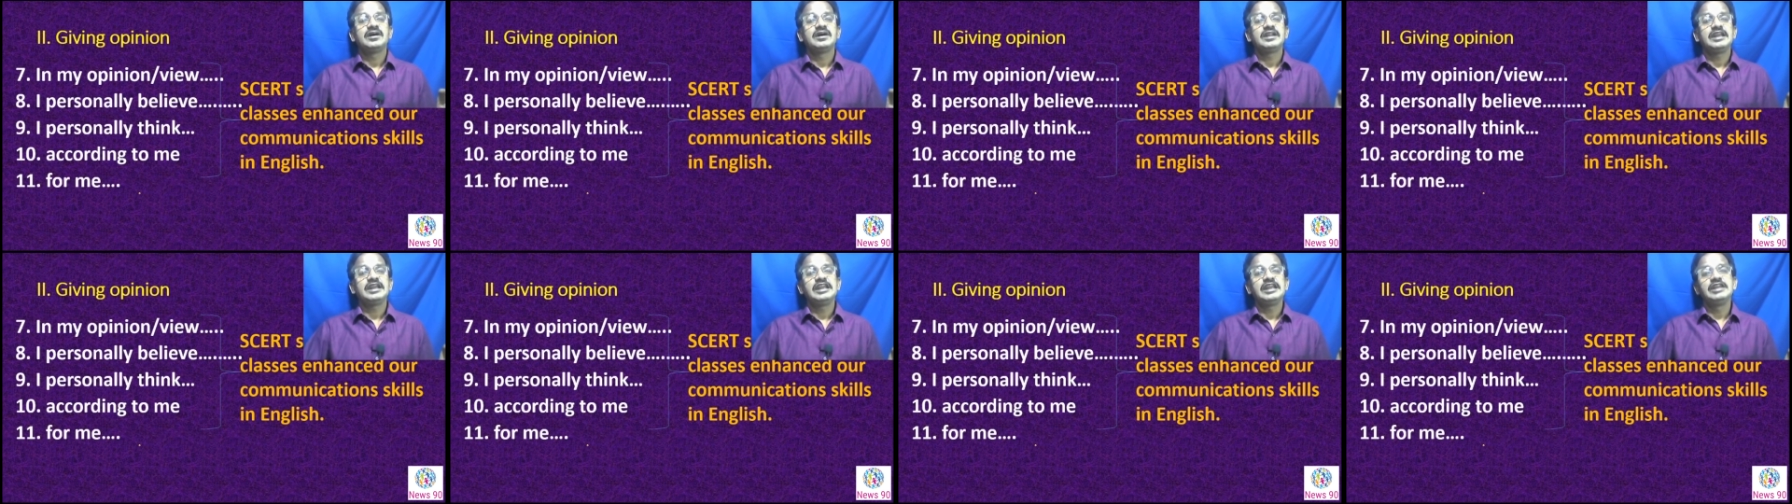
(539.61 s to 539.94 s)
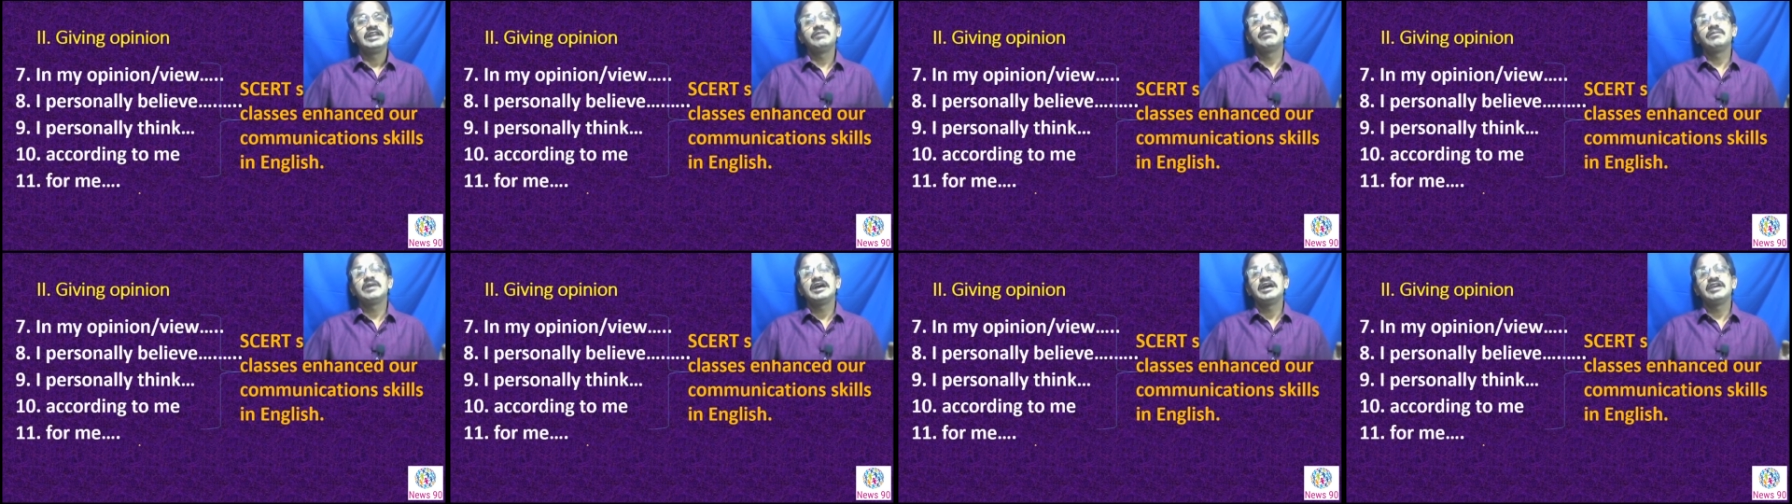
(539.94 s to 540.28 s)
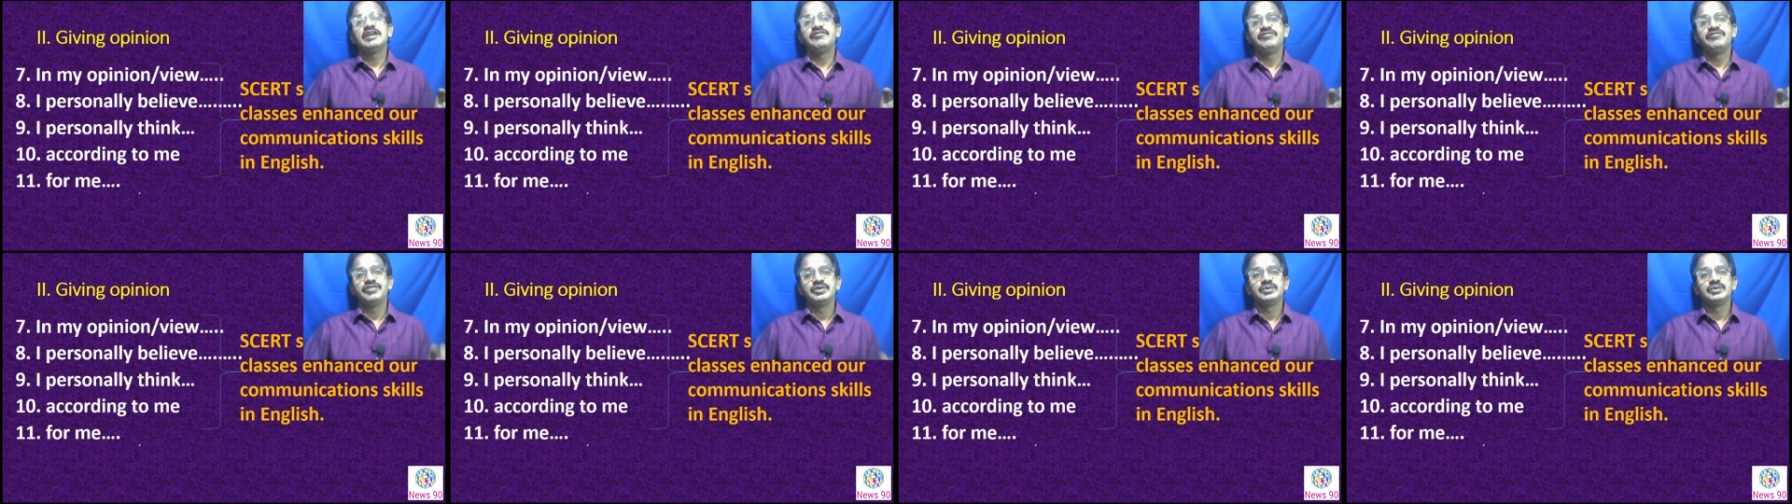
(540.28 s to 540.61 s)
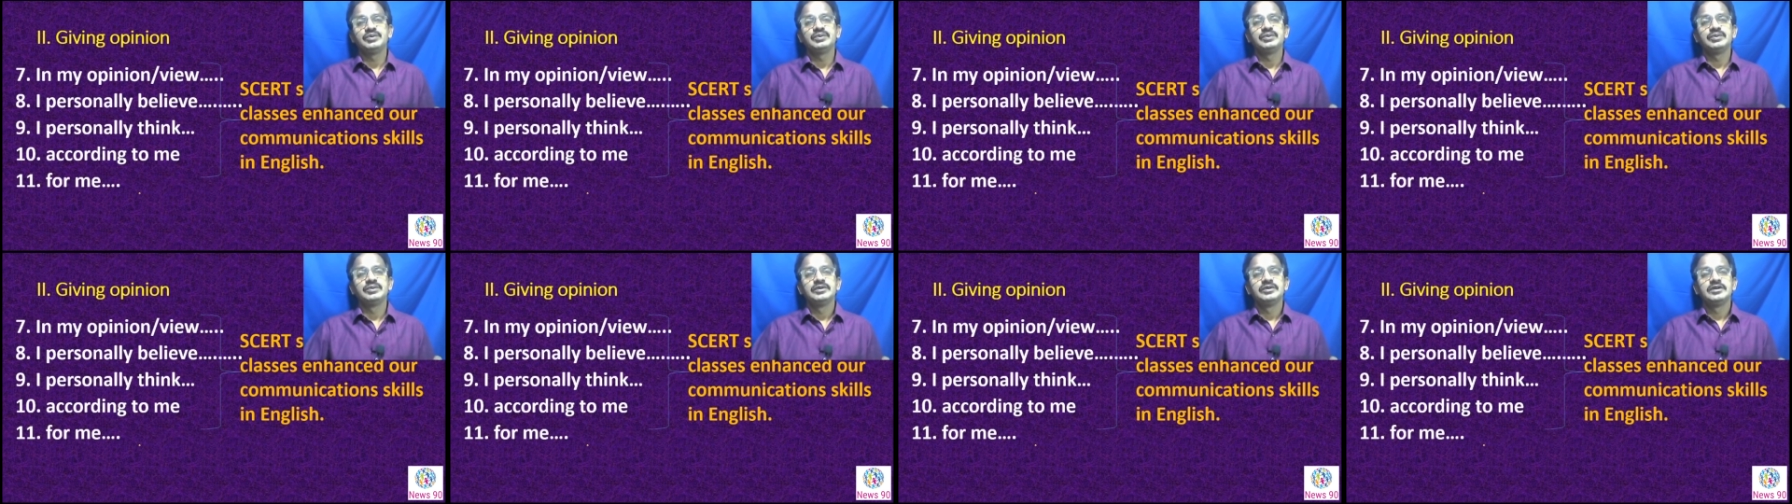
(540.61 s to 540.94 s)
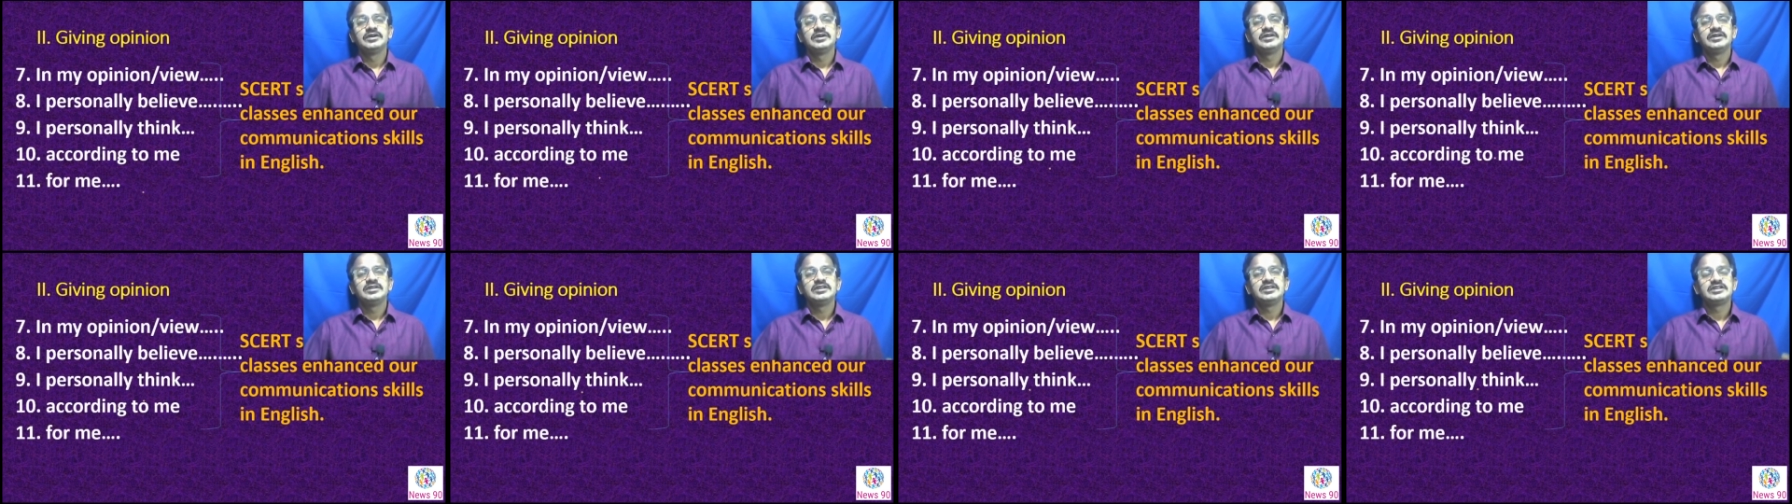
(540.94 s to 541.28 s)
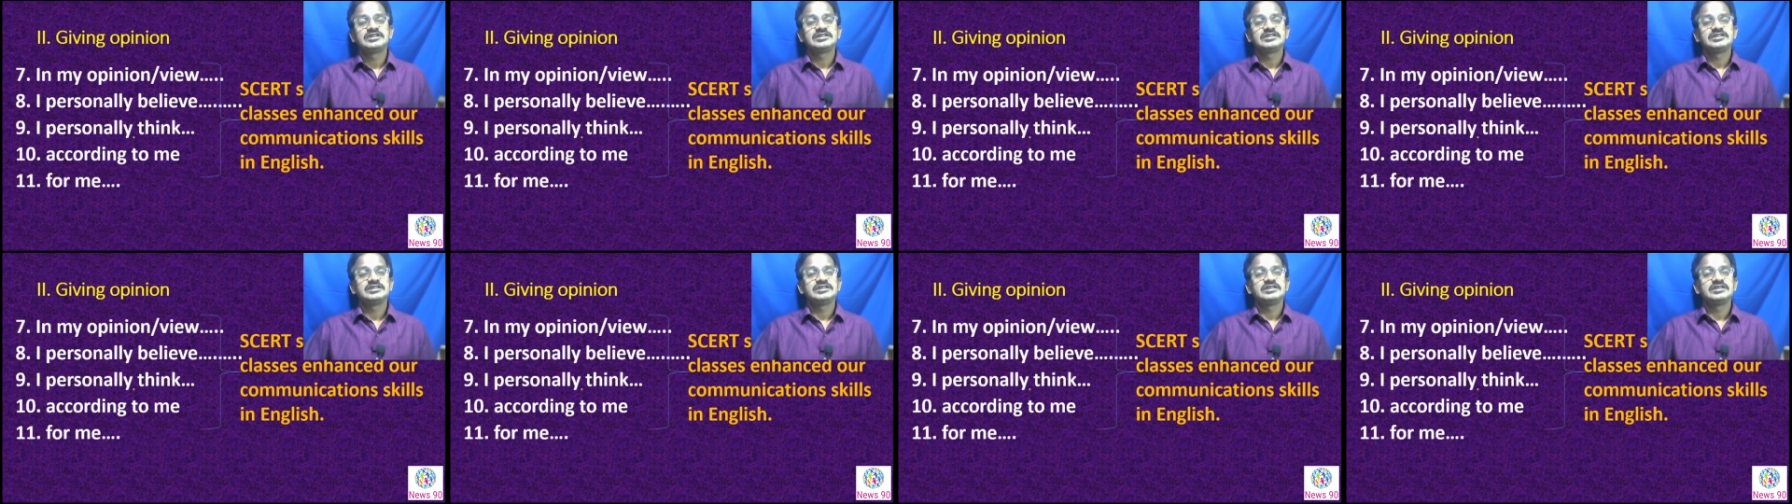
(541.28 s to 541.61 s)
or in my view
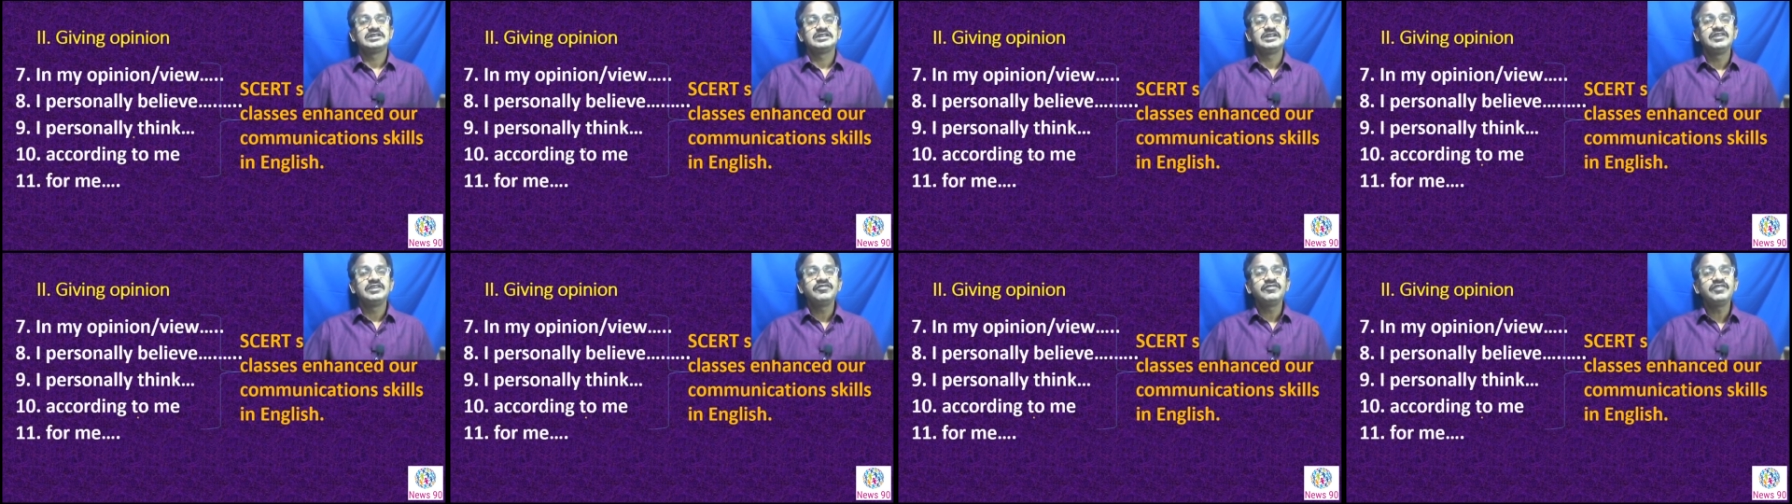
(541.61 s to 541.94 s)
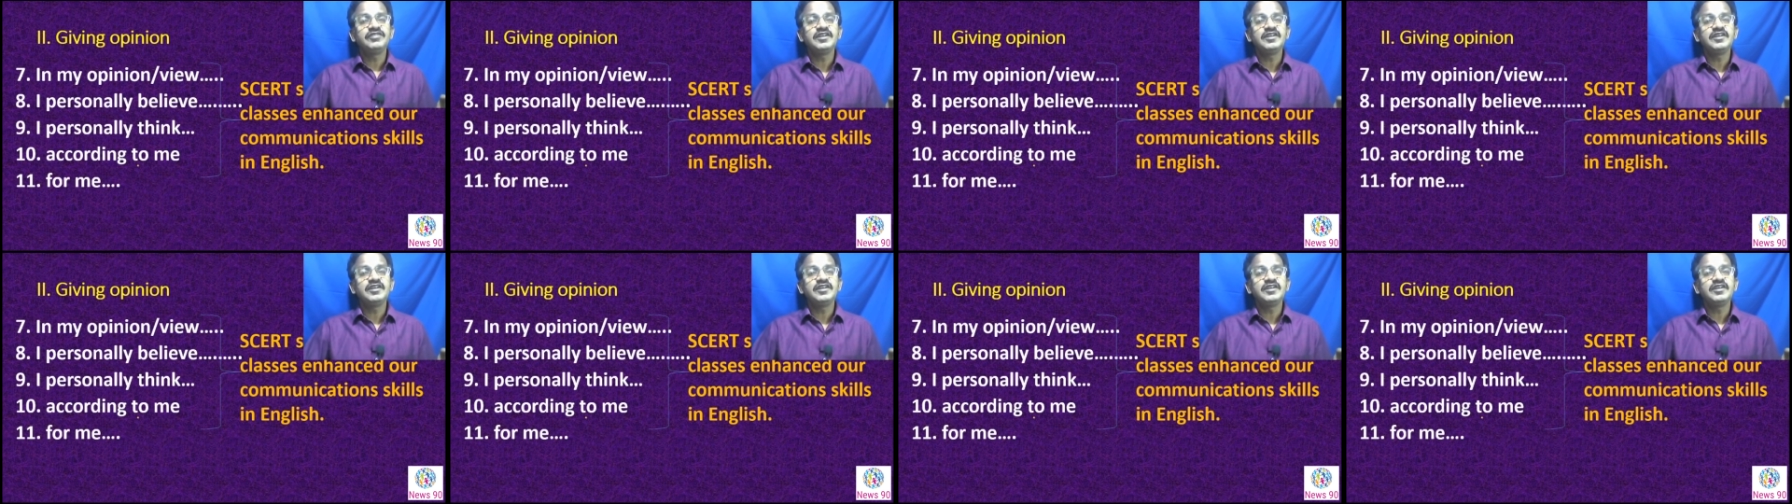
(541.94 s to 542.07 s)
that uh, the